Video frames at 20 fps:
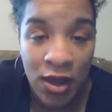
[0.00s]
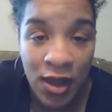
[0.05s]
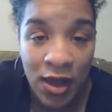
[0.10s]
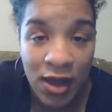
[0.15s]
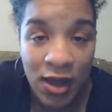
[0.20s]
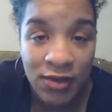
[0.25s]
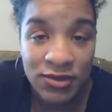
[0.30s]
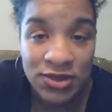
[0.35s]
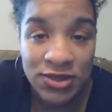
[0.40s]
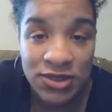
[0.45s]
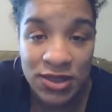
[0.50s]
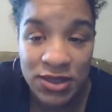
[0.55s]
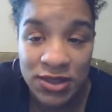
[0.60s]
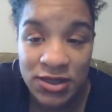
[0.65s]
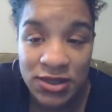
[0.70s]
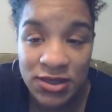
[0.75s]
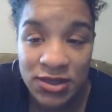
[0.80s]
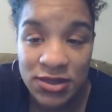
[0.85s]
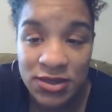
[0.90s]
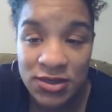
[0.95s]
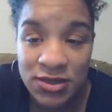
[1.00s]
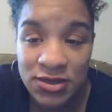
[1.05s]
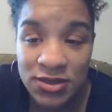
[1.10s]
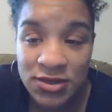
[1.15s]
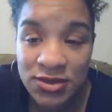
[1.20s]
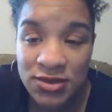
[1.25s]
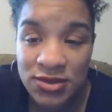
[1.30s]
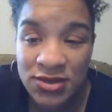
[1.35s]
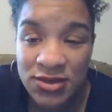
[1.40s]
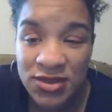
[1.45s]
I was like,
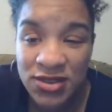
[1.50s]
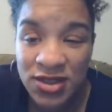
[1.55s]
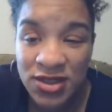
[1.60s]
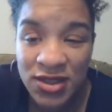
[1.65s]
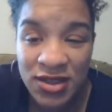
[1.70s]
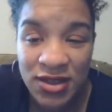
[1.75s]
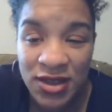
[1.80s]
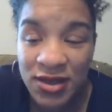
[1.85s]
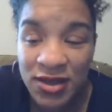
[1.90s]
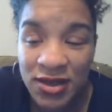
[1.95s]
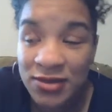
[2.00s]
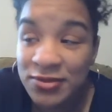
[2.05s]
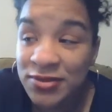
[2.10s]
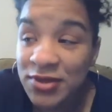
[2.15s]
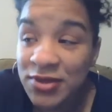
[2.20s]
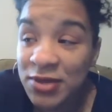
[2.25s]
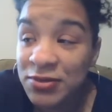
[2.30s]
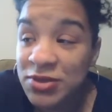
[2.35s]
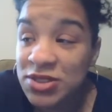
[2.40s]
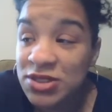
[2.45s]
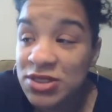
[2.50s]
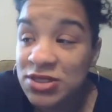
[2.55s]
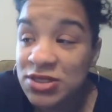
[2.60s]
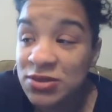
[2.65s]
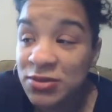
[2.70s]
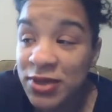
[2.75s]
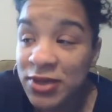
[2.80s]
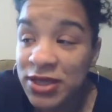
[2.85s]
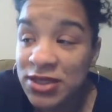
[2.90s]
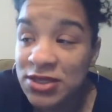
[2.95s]
I'm gonna just
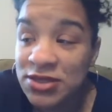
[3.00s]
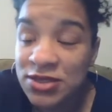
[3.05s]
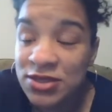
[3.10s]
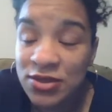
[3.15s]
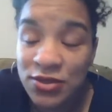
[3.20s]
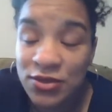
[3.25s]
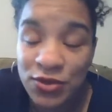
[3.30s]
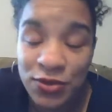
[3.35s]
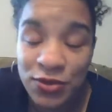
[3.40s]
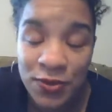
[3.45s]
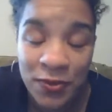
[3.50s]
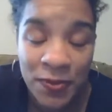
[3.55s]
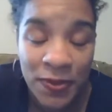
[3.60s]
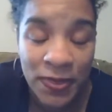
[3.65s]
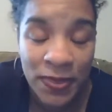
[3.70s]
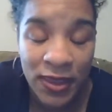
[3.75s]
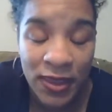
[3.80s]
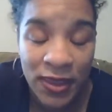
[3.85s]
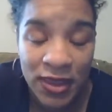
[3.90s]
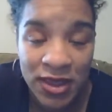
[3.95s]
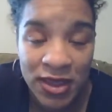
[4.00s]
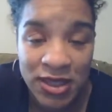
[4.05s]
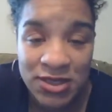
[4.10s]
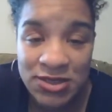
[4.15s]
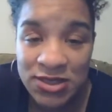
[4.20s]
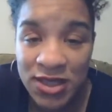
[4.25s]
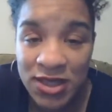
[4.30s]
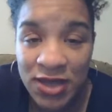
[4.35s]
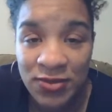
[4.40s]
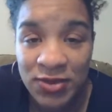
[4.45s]
wait. So
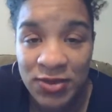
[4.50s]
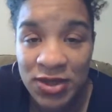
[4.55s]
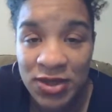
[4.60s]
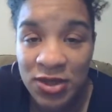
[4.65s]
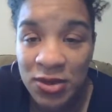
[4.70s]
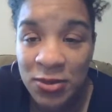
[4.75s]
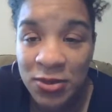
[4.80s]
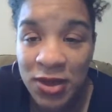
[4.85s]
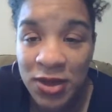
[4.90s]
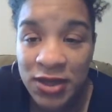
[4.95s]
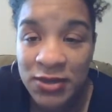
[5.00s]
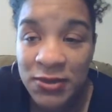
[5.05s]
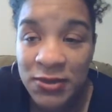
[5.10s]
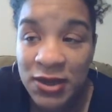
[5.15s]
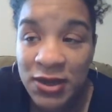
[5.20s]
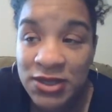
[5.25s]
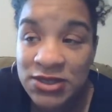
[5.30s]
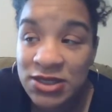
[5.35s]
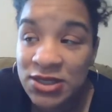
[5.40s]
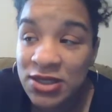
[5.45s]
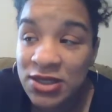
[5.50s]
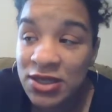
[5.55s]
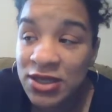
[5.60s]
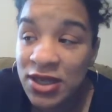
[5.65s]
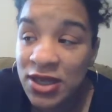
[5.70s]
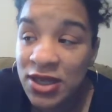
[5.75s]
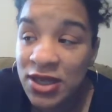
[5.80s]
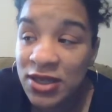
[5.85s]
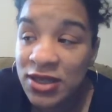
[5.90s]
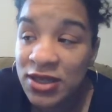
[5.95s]
as time went on, probably about 10
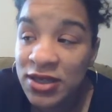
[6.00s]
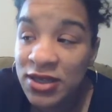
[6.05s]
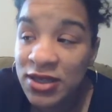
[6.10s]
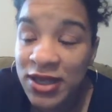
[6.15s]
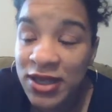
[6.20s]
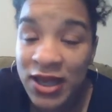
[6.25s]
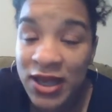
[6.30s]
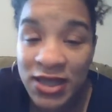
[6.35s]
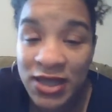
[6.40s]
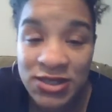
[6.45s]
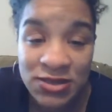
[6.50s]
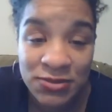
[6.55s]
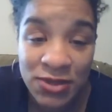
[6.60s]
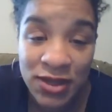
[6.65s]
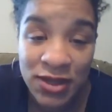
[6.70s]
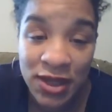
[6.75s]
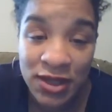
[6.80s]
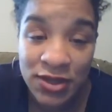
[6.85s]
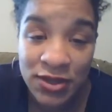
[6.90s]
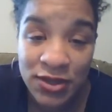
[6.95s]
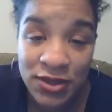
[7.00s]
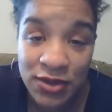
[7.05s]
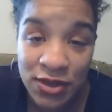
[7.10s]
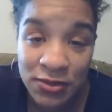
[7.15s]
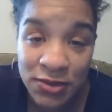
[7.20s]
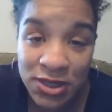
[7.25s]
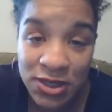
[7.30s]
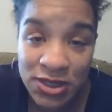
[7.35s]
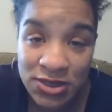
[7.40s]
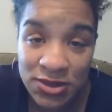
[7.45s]
o'clock, it got to be like 30
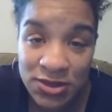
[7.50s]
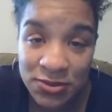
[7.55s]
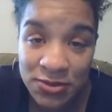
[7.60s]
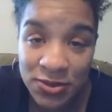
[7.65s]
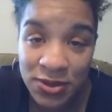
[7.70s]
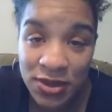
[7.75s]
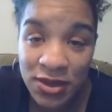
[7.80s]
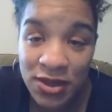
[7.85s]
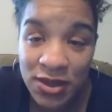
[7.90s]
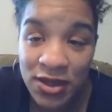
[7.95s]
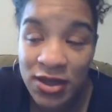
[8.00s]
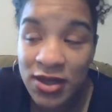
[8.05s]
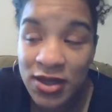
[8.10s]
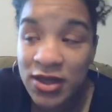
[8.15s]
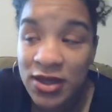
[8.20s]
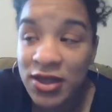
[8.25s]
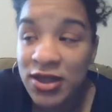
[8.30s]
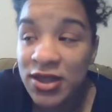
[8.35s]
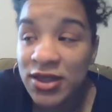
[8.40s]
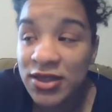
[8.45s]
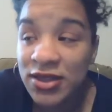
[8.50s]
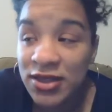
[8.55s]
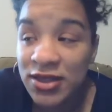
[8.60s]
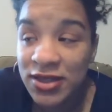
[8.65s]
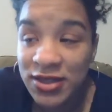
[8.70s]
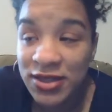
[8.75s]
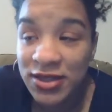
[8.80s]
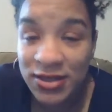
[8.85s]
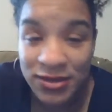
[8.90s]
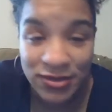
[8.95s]
minutes apart, and
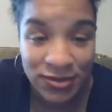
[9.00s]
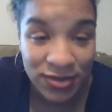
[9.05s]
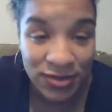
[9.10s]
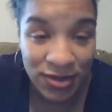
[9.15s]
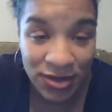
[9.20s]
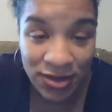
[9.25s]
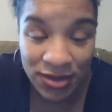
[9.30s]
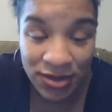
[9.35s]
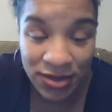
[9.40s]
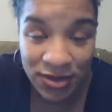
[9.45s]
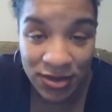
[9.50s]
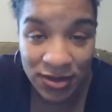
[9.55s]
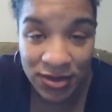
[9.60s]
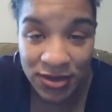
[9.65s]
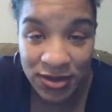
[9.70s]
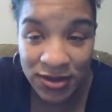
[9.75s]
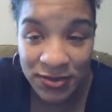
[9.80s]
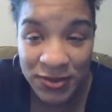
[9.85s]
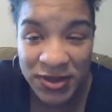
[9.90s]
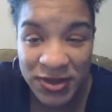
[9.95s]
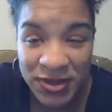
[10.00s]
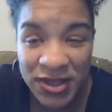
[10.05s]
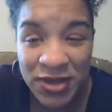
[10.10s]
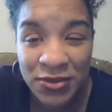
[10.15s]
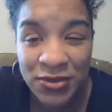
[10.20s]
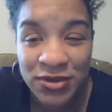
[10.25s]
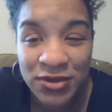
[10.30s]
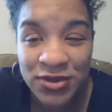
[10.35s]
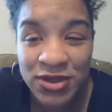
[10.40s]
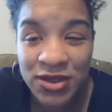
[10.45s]
then but they
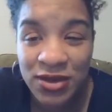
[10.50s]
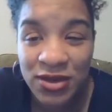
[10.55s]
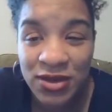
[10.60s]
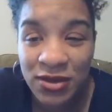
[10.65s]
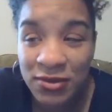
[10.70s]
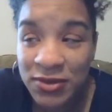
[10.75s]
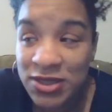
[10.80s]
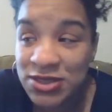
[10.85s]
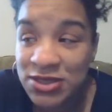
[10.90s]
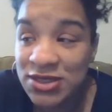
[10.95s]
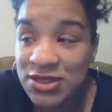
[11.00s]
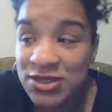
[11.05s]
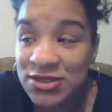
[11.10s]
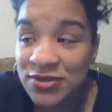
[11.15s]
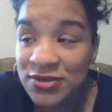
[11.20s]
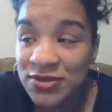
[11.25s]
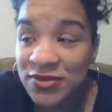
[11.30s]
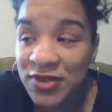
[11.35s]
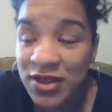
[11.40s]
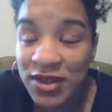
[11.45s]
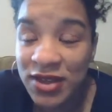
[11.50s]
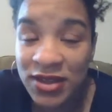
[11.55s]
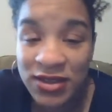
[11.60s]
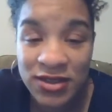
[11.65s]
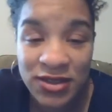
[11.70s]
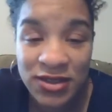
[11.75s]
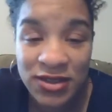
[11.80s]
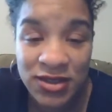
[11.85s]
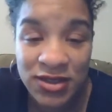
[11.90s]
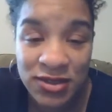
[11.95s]
weren't
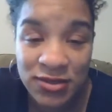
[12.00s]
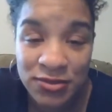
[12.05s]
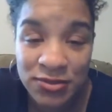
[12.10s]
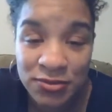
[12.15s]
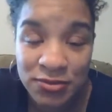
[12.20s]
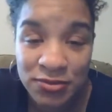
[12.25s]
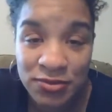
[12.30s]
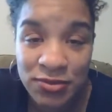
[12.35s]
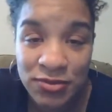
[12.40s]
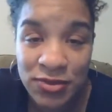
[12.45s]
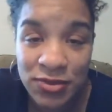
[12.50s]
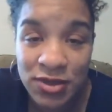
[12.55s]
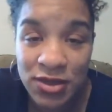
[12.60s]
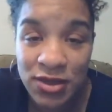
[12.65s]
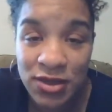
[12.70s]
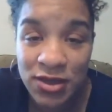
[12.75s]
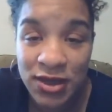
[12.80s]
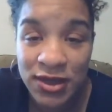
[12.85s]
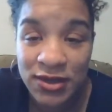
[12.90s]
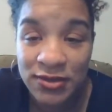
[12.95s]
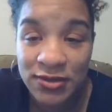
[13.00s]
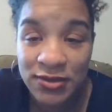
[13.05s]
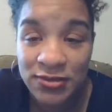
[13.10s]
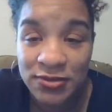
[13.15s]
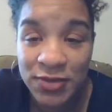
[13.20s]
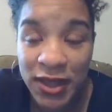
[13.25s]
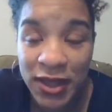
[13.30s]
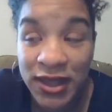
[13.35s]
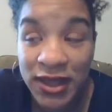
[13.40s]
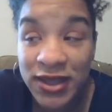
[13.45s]
intensifying in like
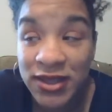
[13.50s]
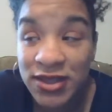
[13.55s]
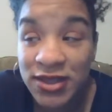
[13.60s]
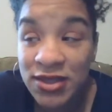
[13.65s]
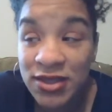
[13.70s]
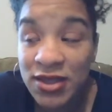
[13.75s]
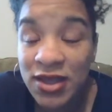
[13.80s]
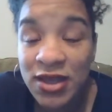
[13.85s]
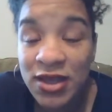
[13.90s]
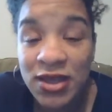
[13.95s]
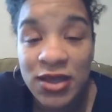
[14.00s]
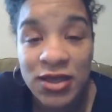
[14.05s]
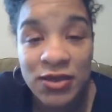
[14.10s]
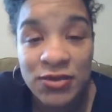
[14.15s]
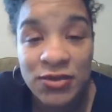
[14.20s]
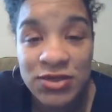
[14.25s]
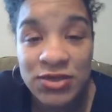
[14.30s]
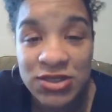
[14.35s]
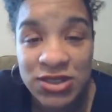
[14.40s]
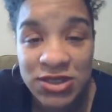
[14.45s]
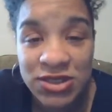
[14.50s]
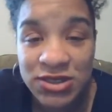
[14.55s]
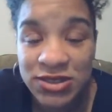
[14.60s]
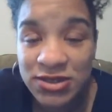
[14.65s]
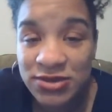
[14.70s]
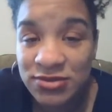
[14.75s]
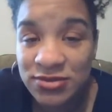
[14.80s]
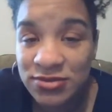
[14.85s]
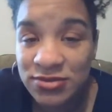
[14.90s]
pain. It was just